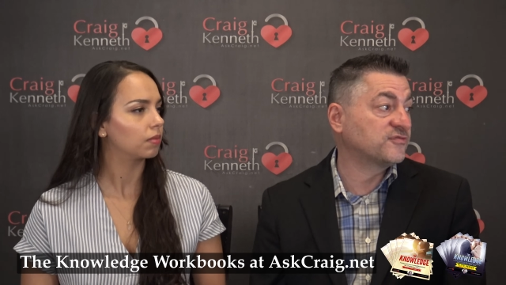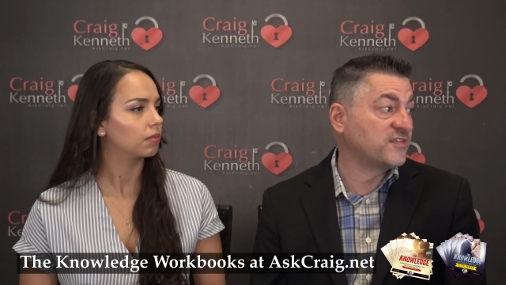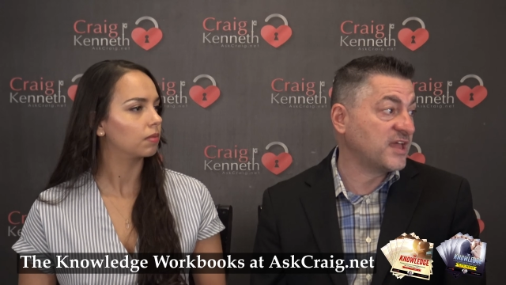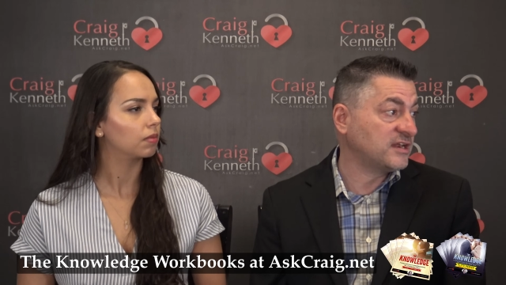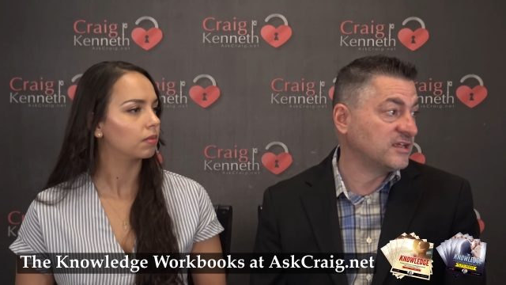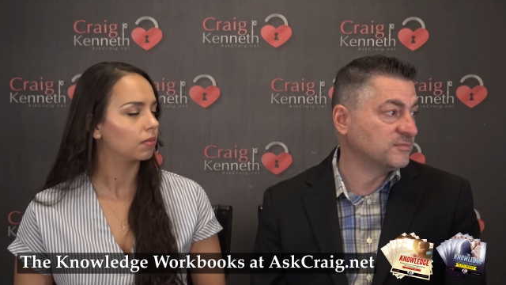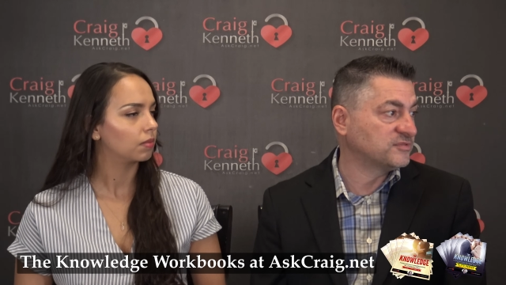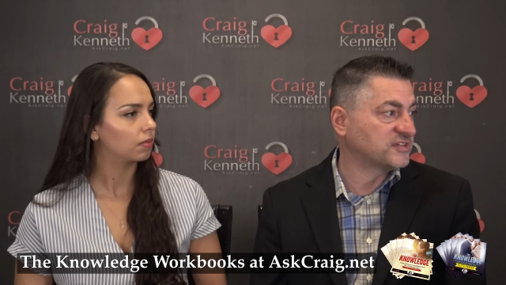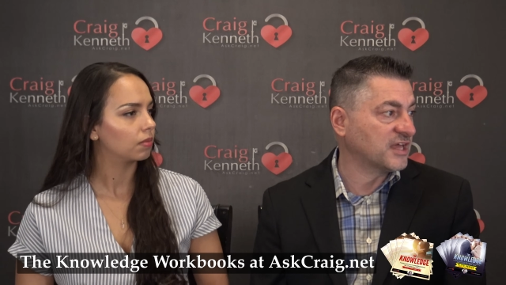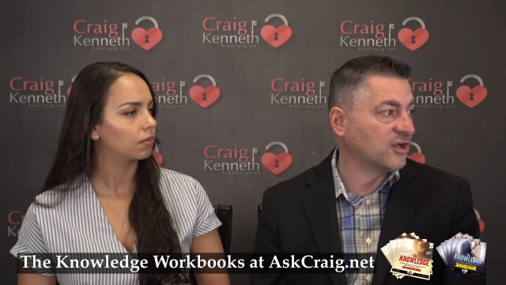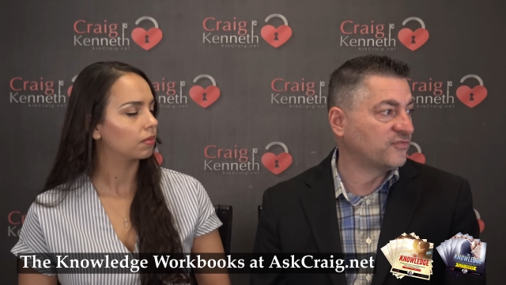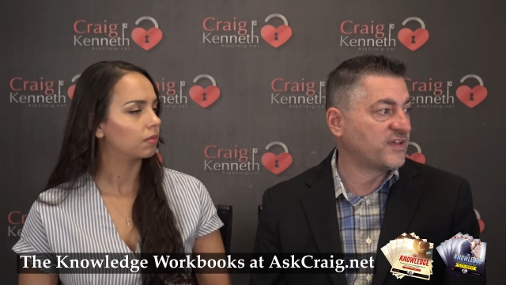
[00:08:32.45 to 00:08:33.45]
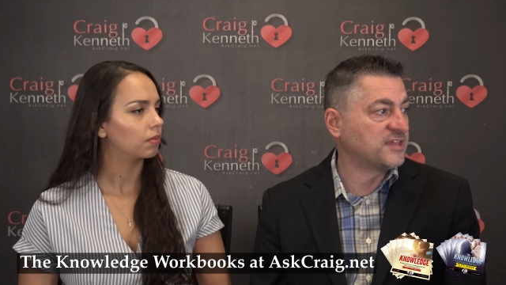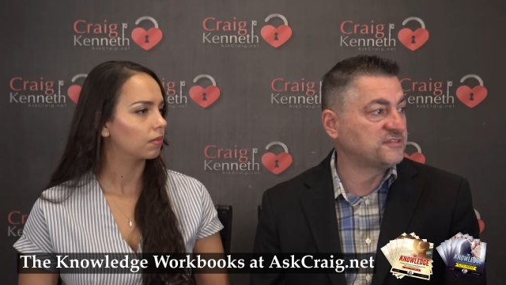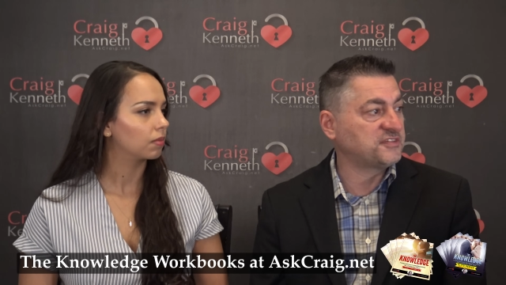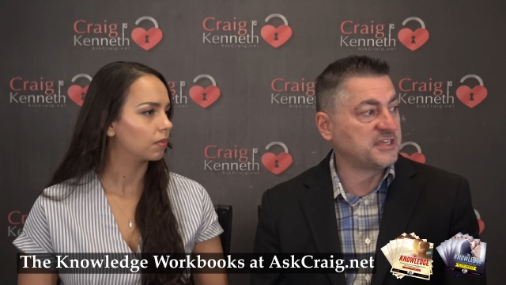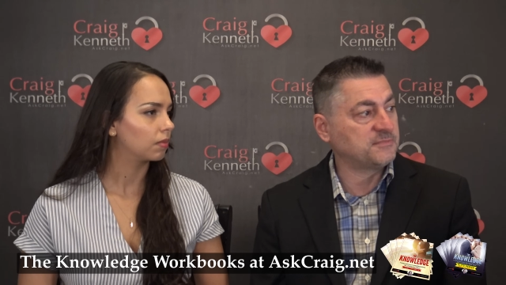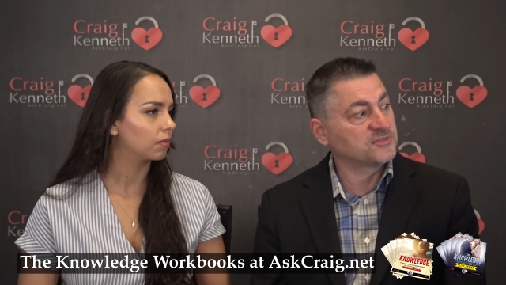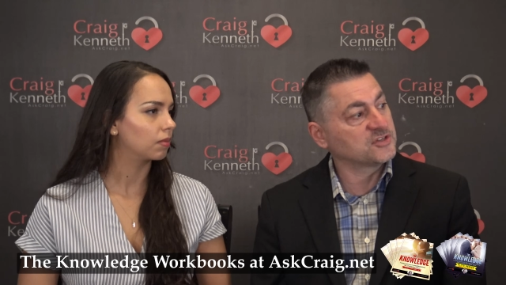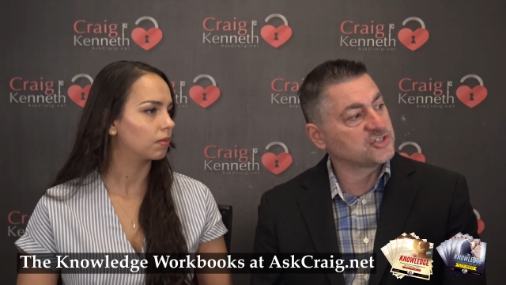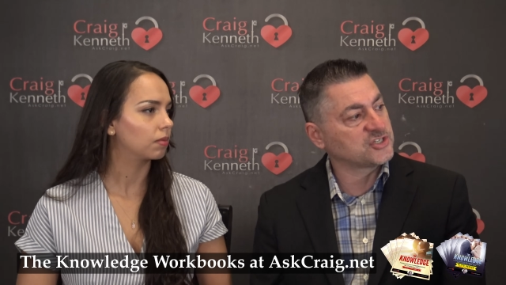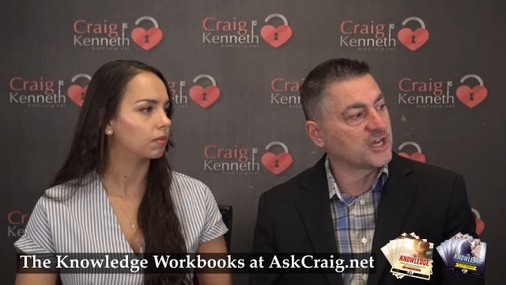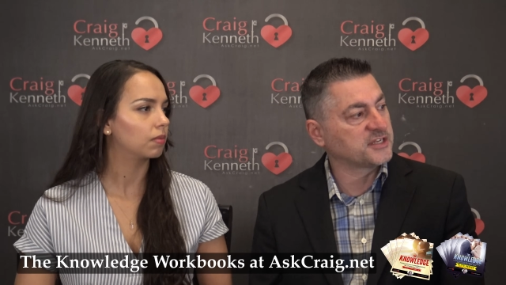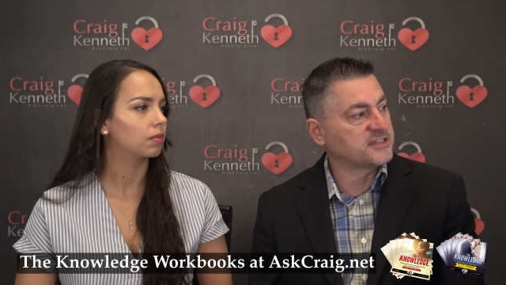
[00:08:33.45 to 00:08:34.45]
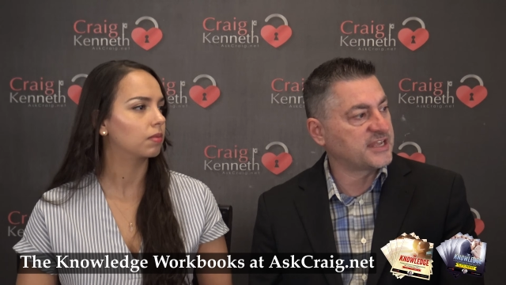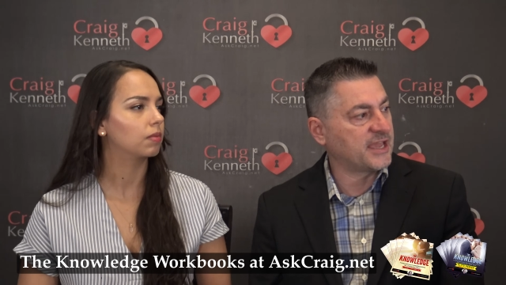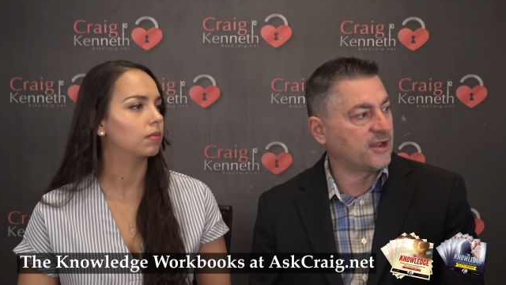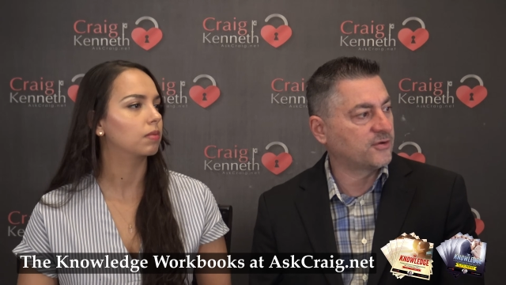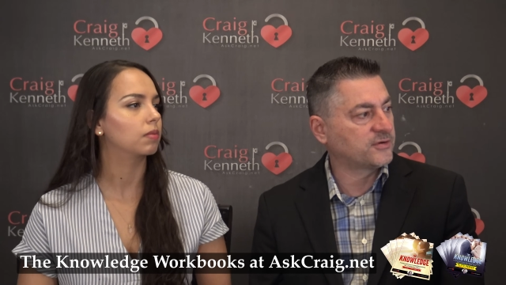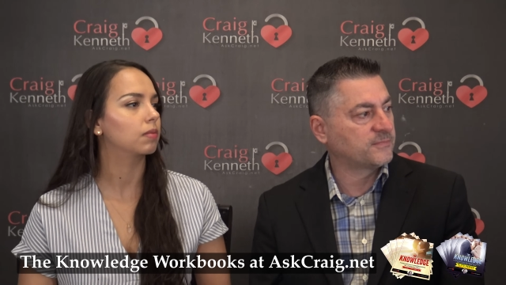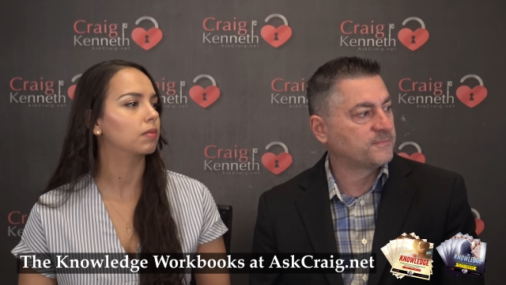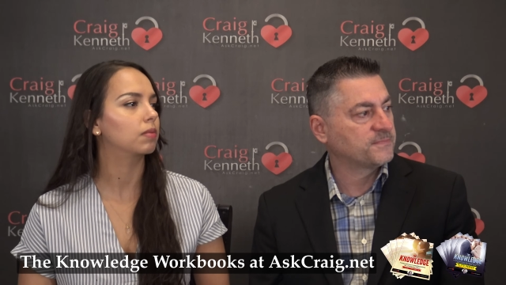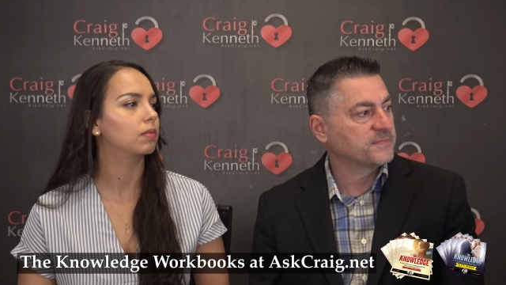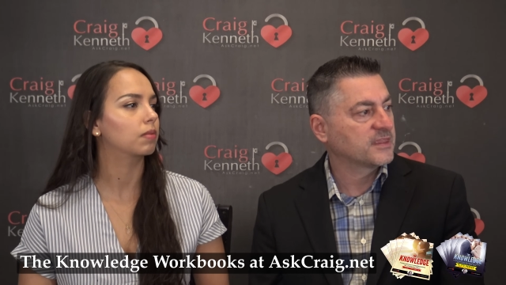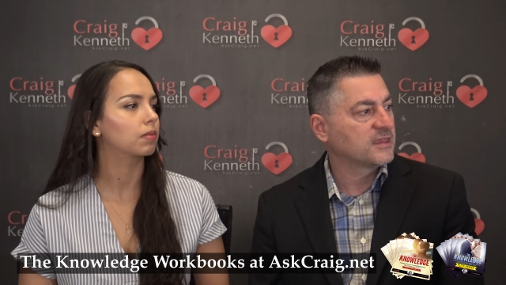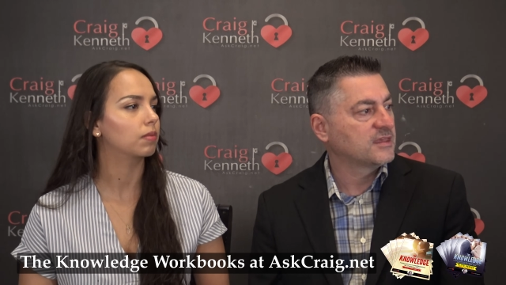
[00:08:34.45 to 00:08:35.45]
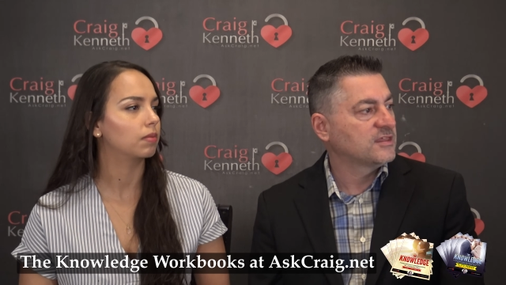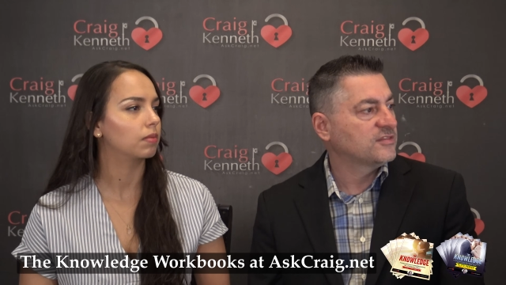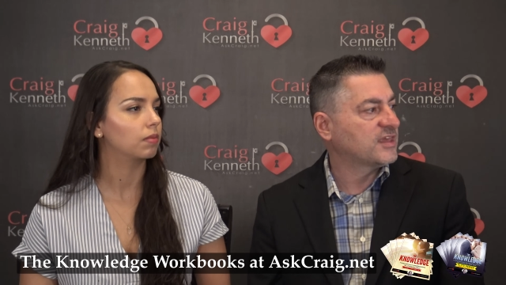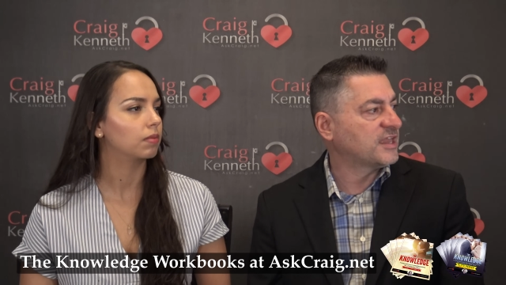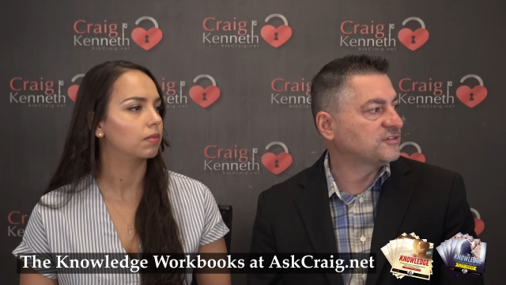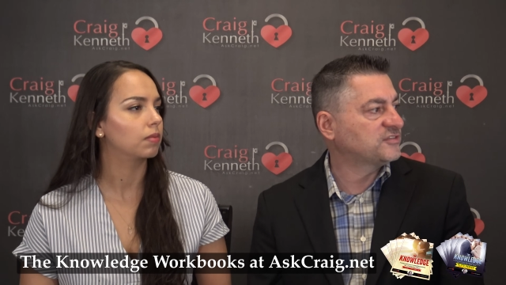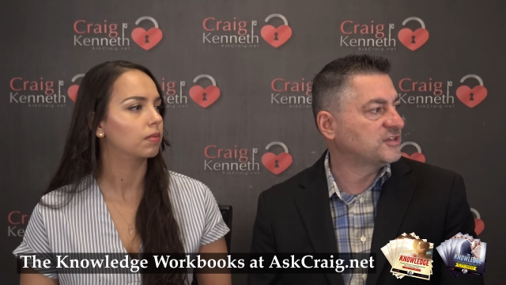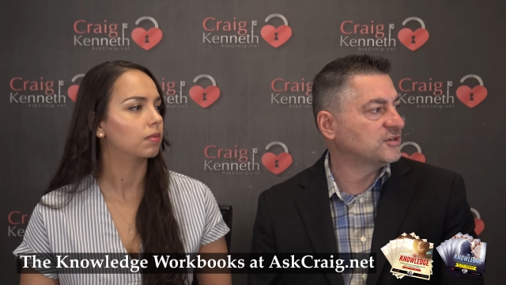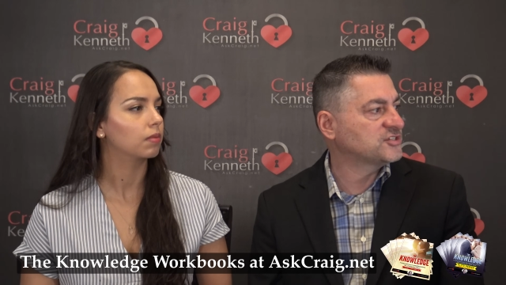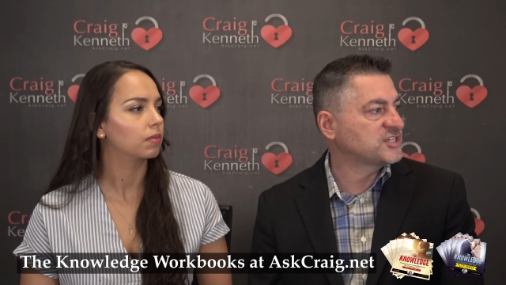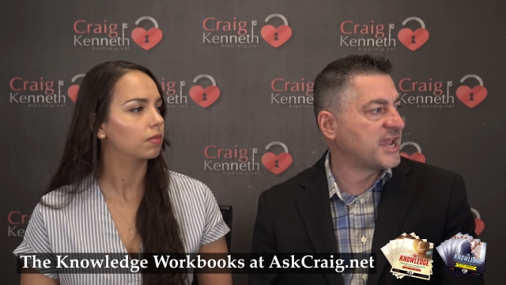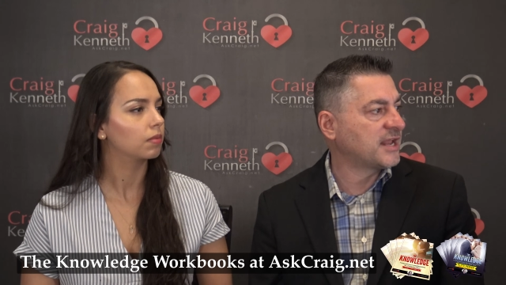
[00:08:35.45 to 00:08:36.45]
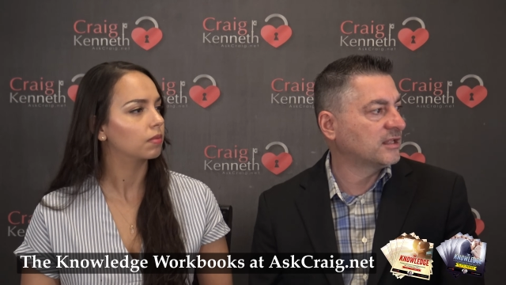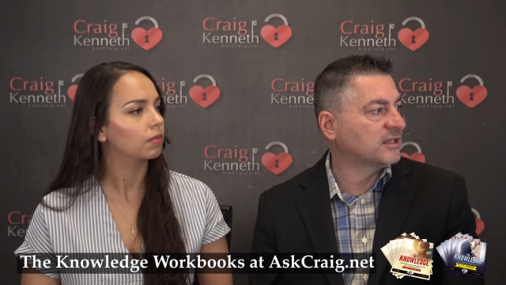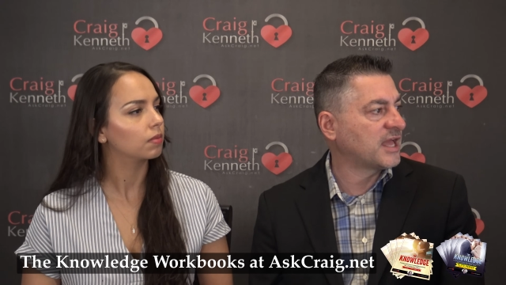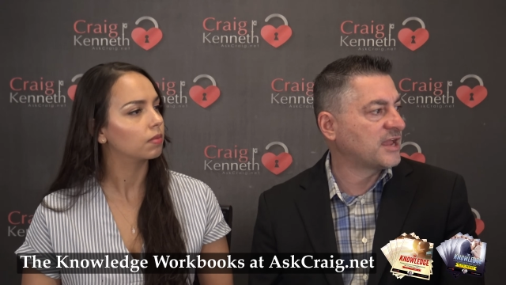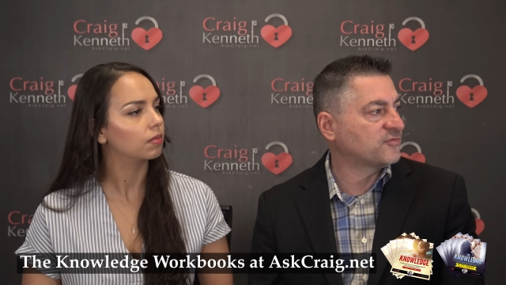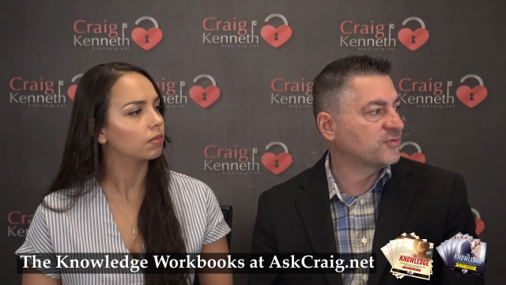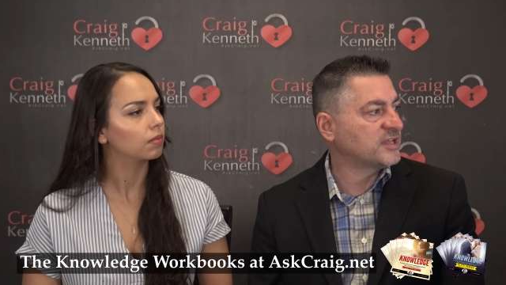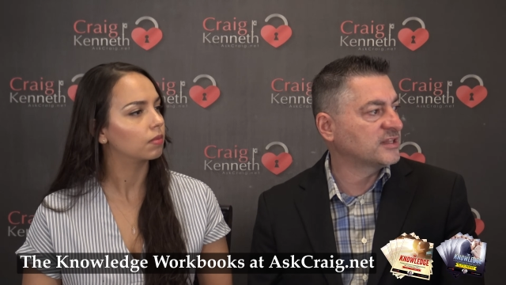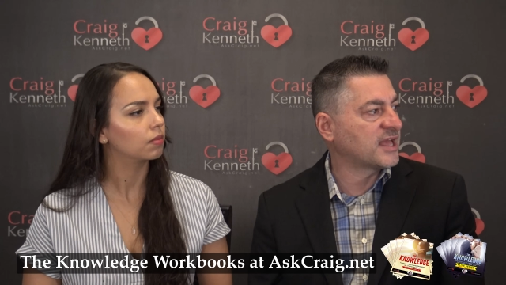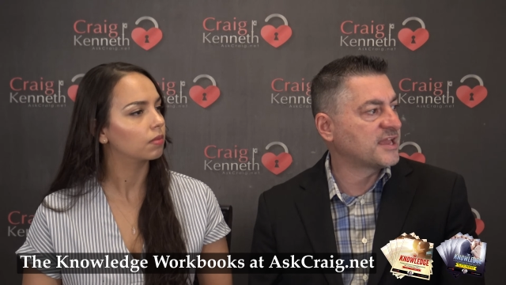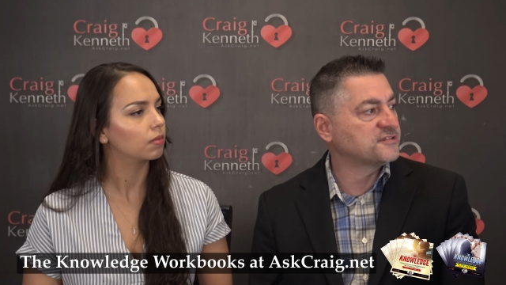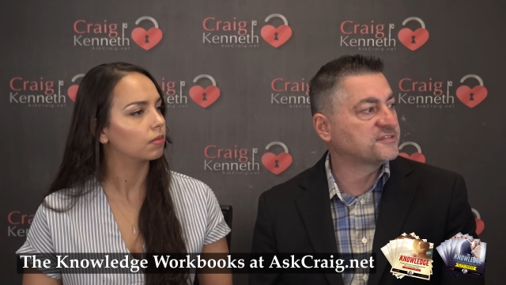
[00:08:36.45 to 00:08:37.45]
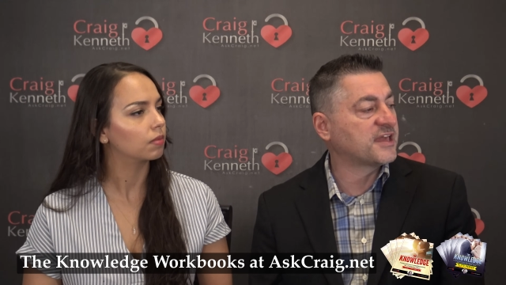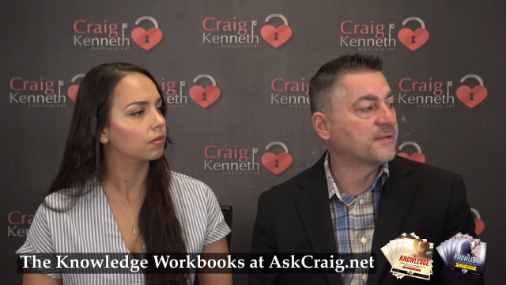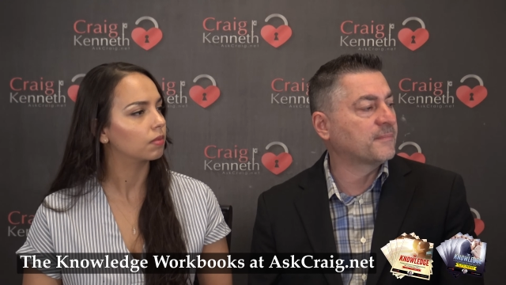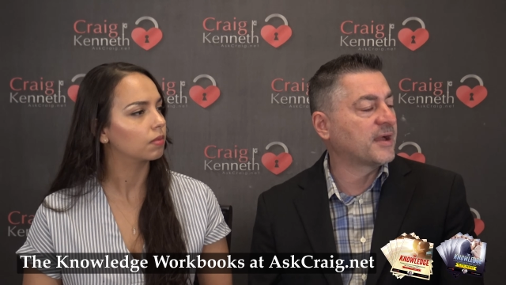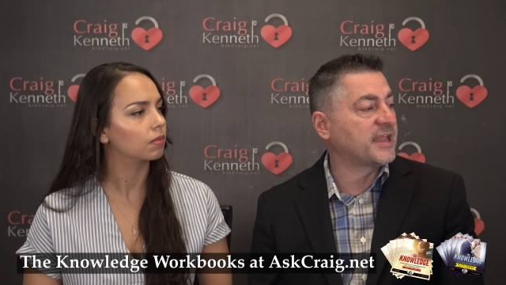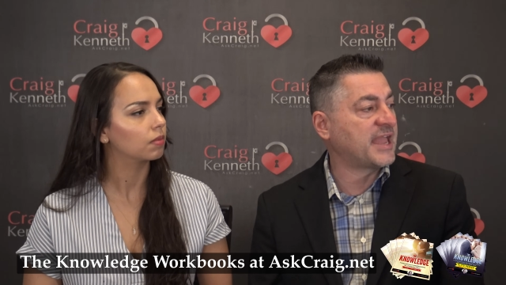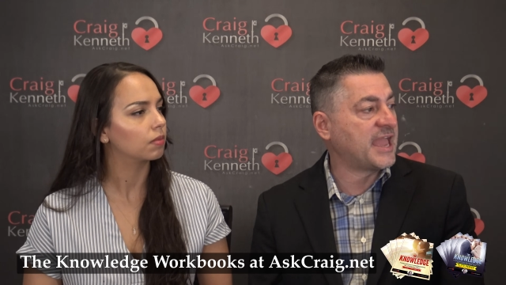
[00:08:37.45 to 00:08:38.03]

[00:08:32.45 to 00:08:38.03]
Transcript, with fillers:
Speaker 1: defend himself and seem to shut down. Thanks to your channel, I've realized that my